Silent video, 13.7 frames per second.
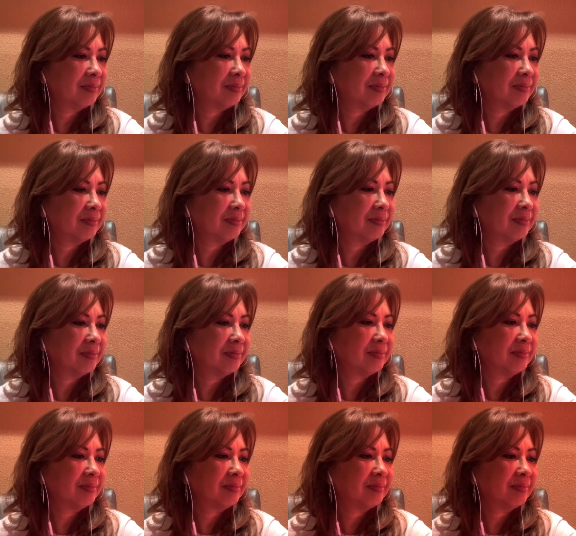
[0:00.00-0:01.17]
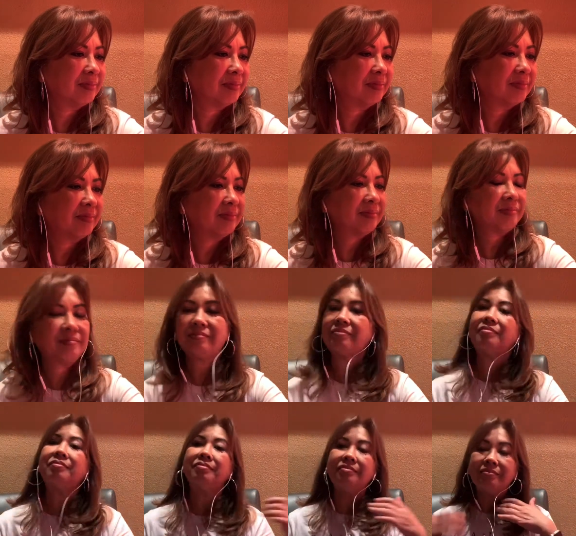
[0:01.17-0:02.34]

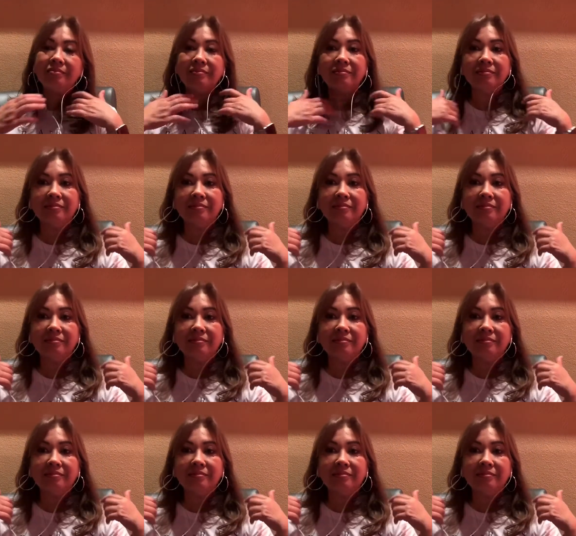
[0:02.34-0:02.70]
Nobody speaks.